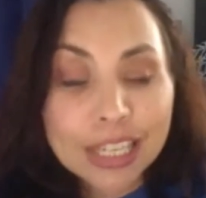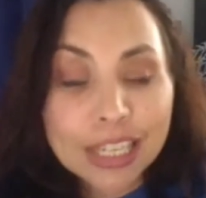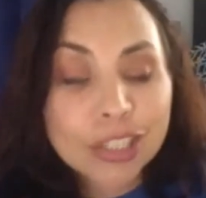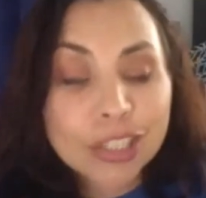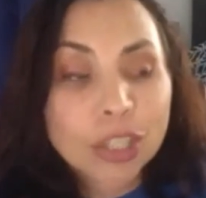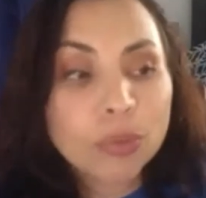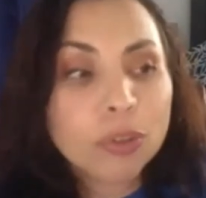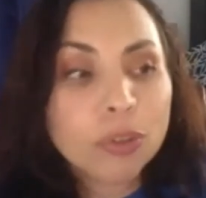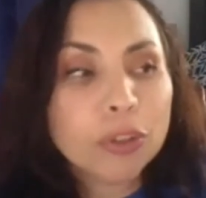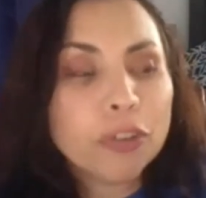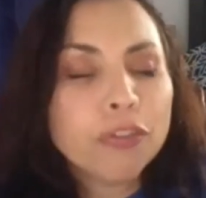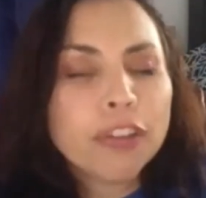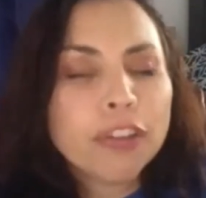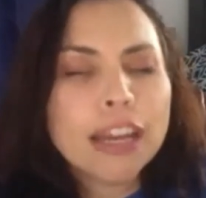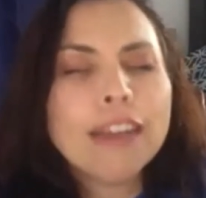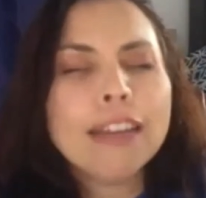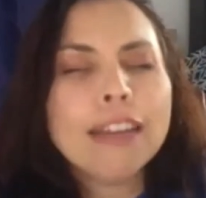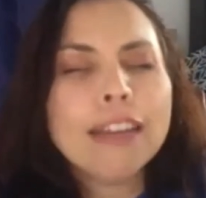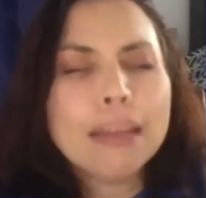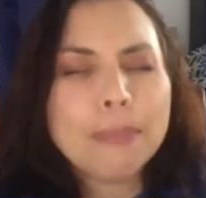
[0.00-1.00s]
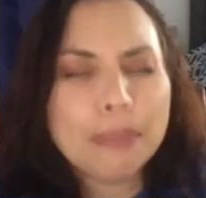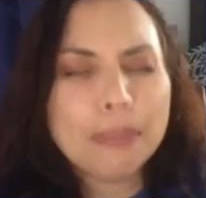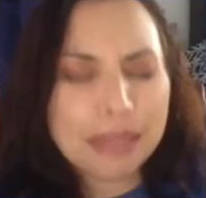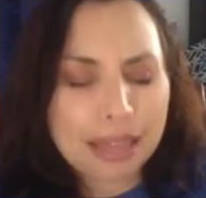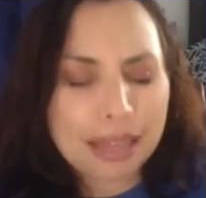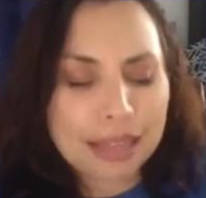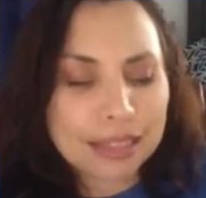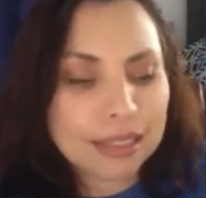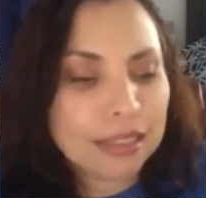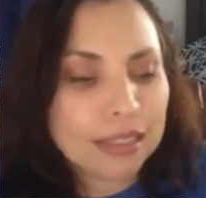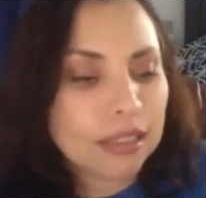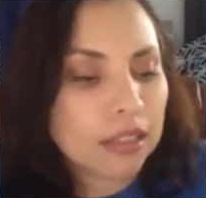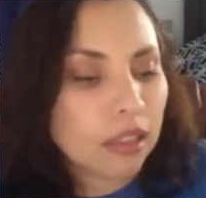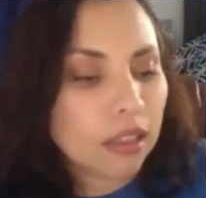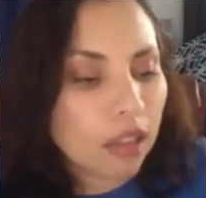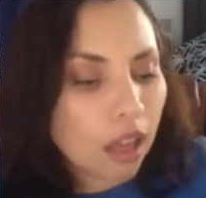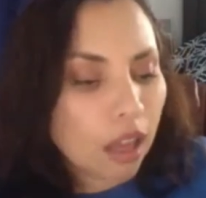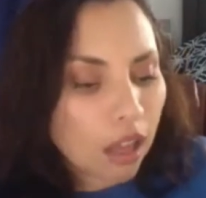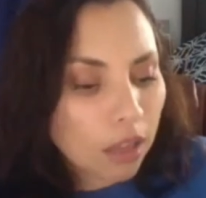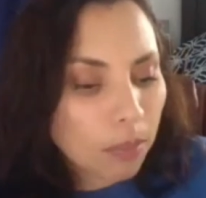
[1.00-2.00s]
So we were very blessed. The
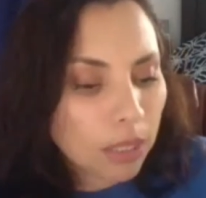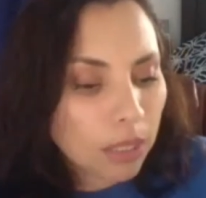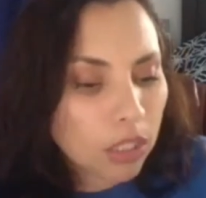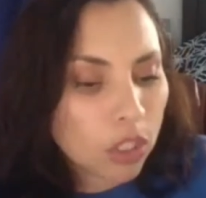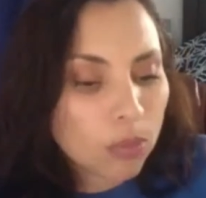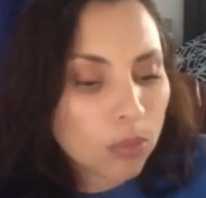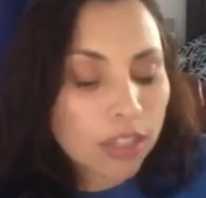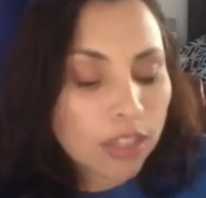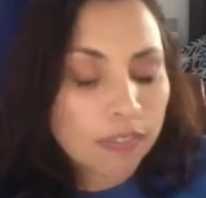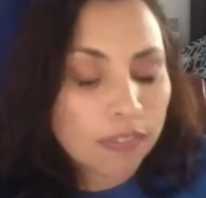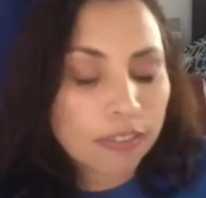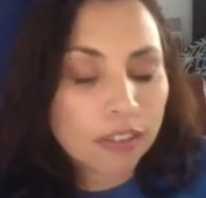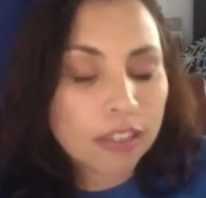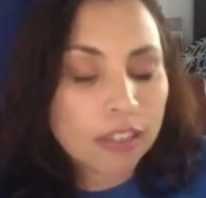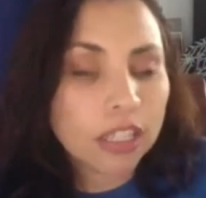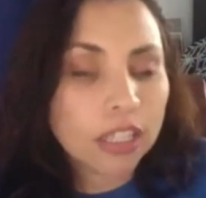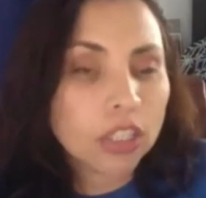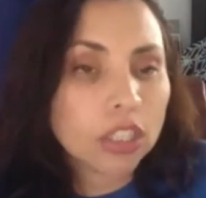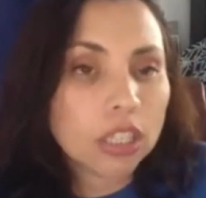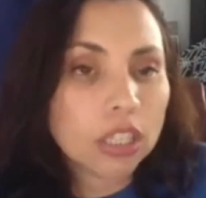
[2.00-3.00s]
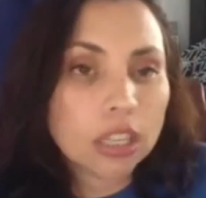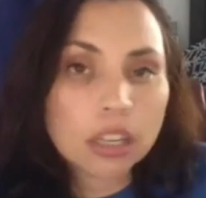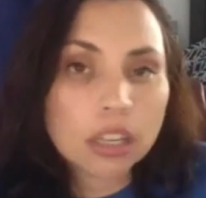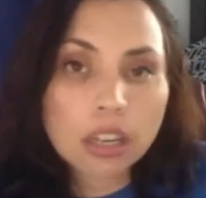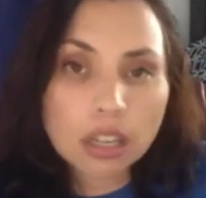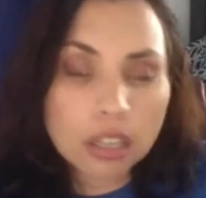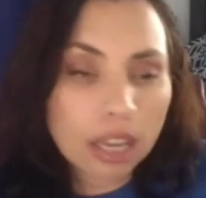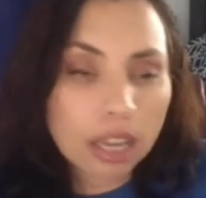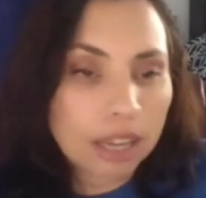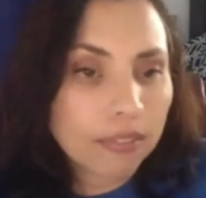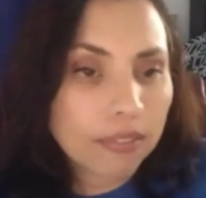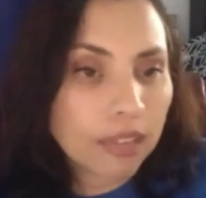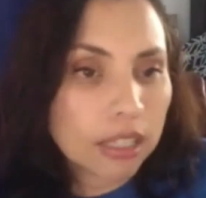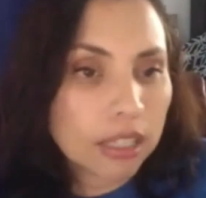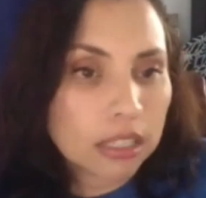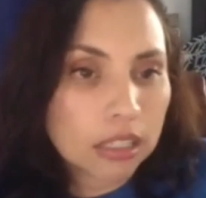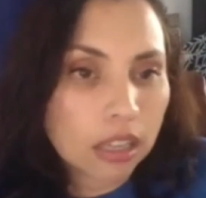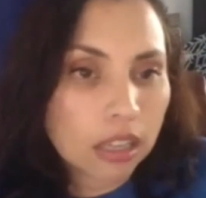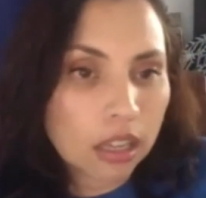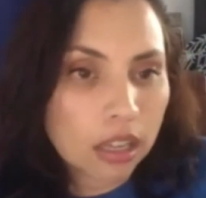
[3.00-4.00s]
Long Beach Community Foundation gave
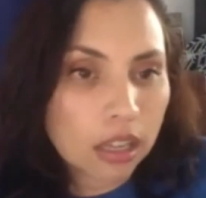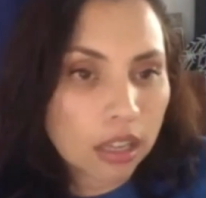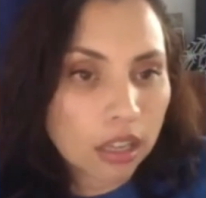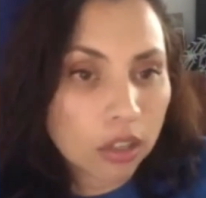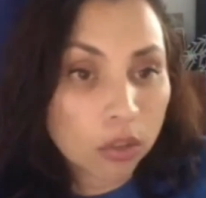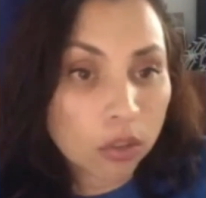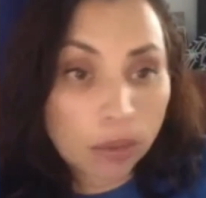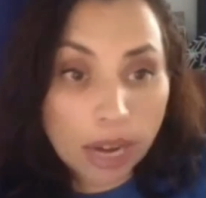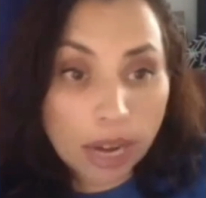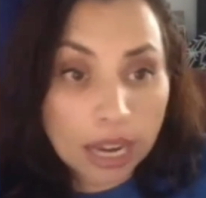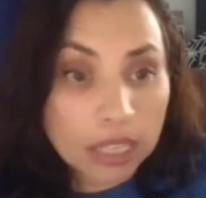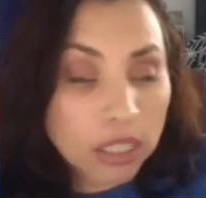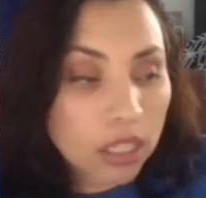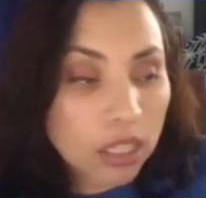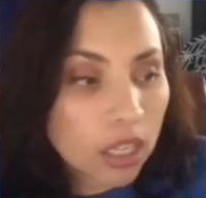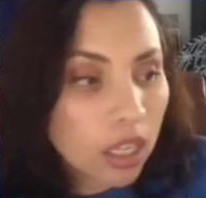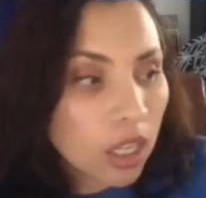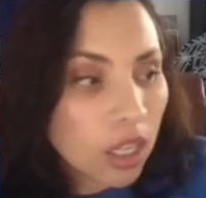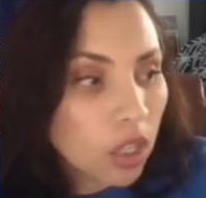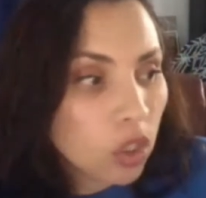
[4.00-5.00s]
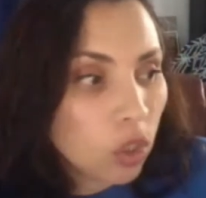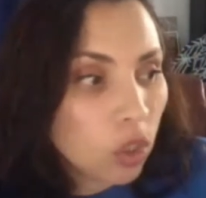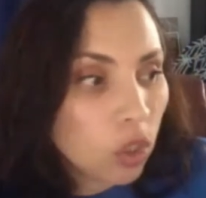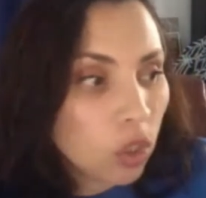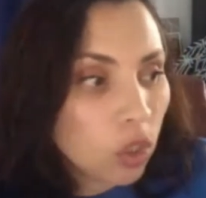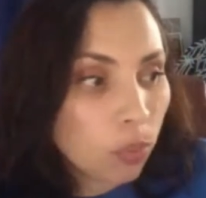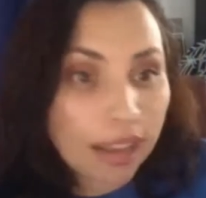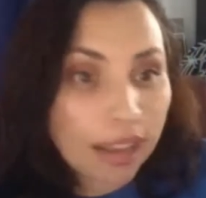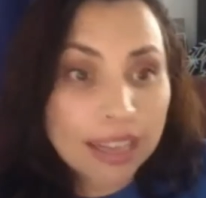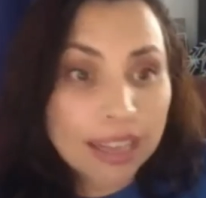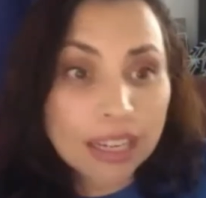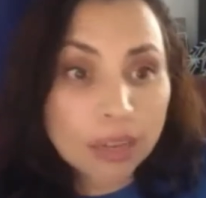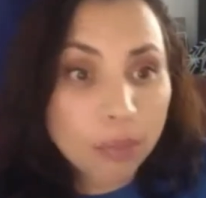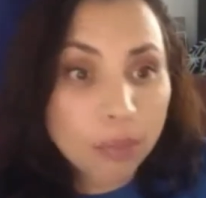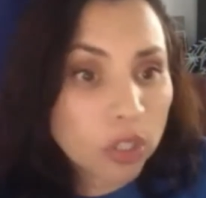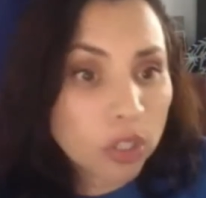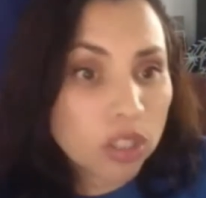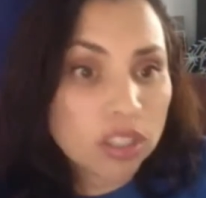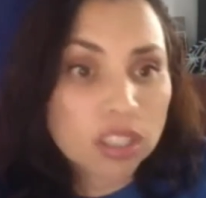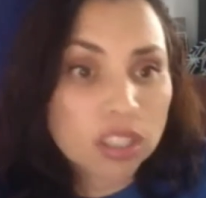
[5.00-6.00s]
us a grant to provide
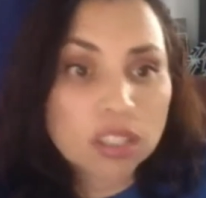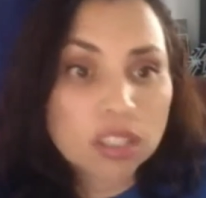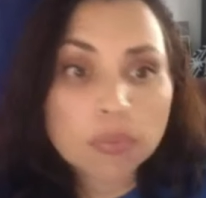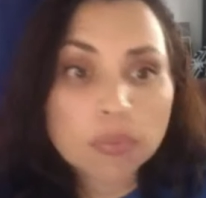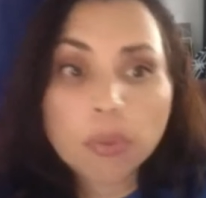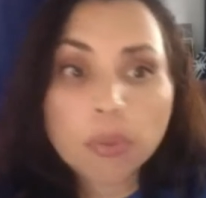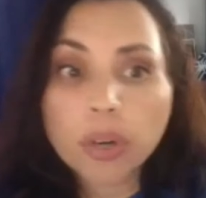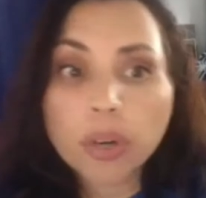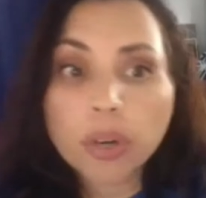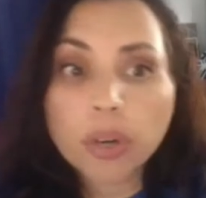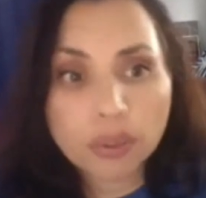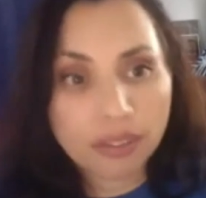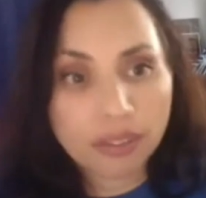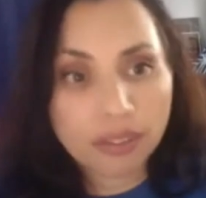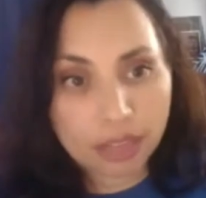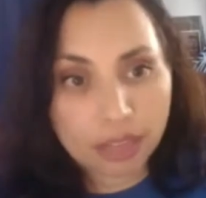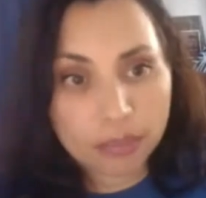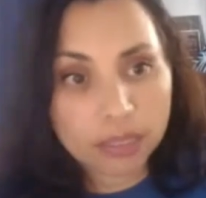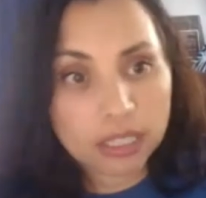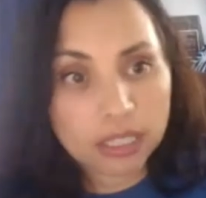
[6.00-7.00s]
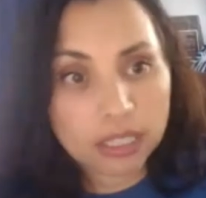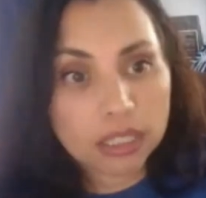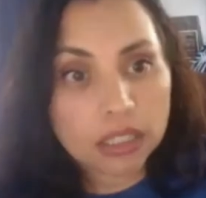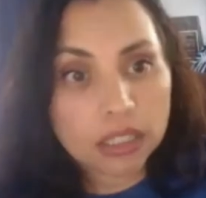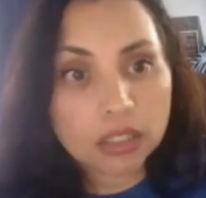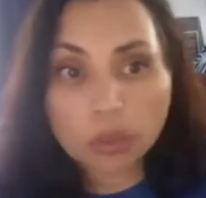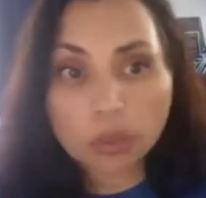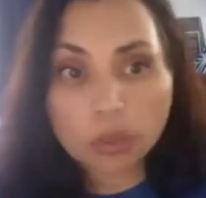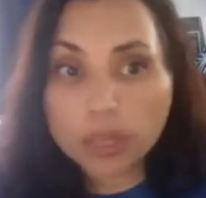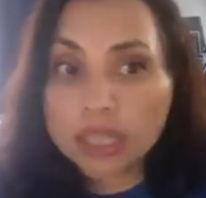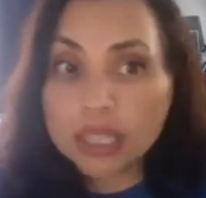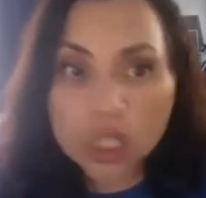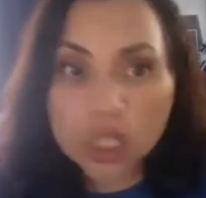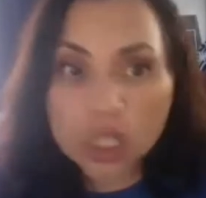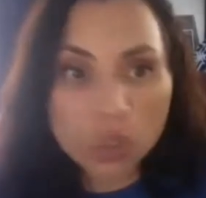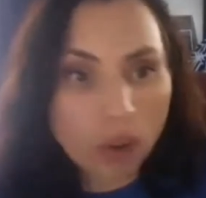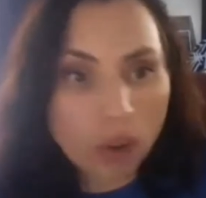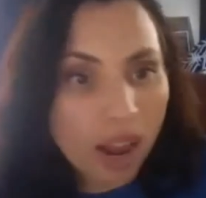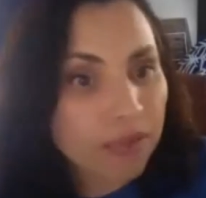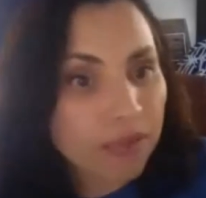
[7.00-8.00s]
emergency support to our families. So we did a
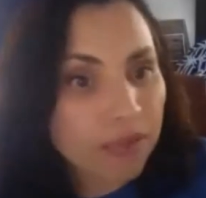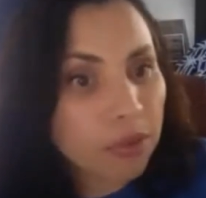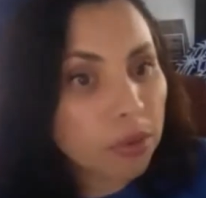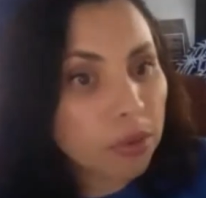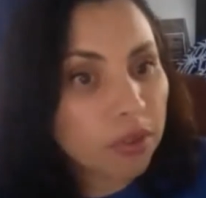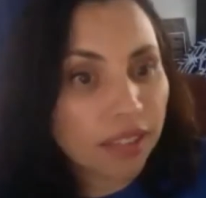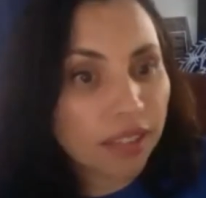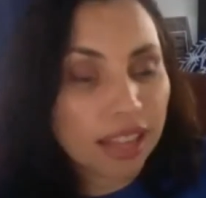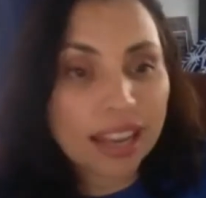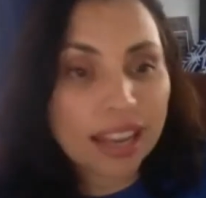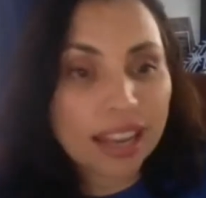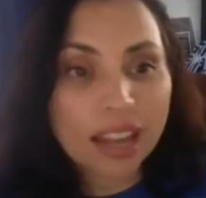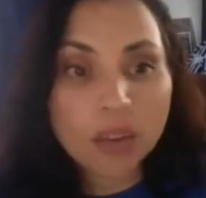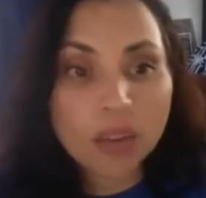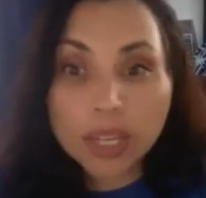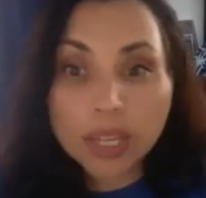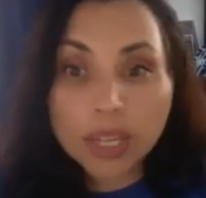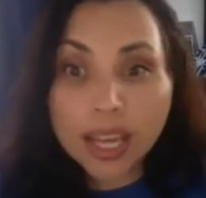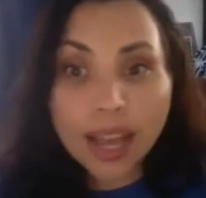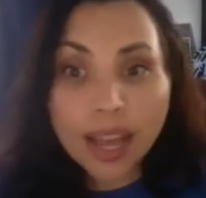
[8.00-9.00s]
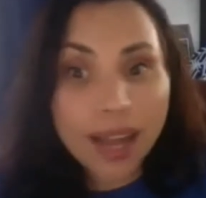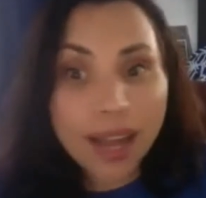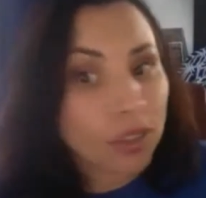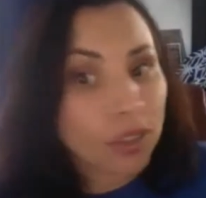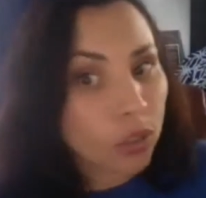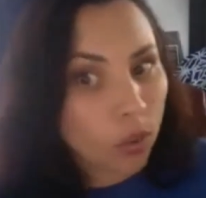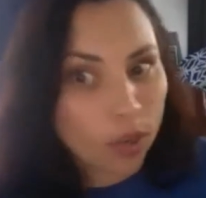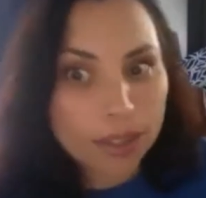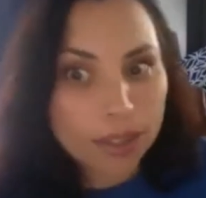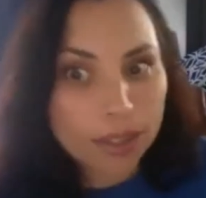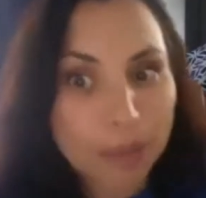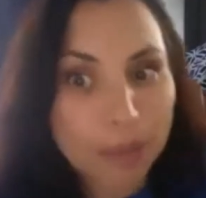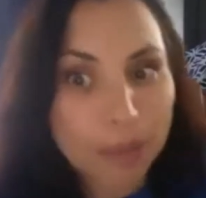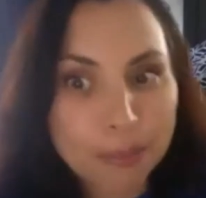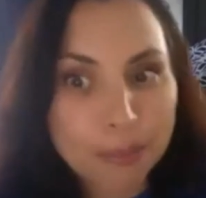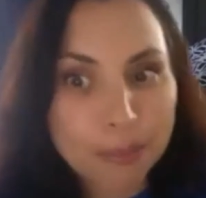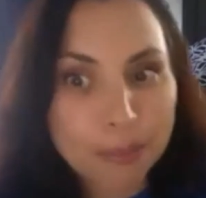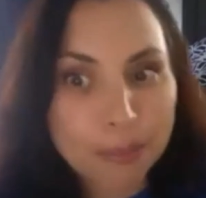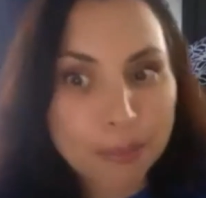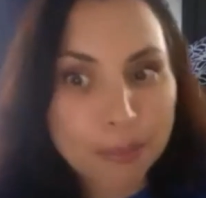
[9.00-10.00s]
drive-through event, and we had toilet
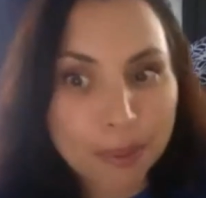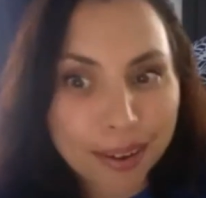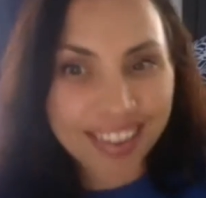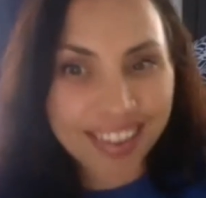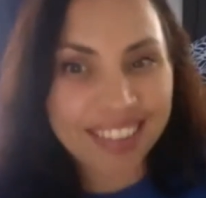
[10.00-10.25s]
paper.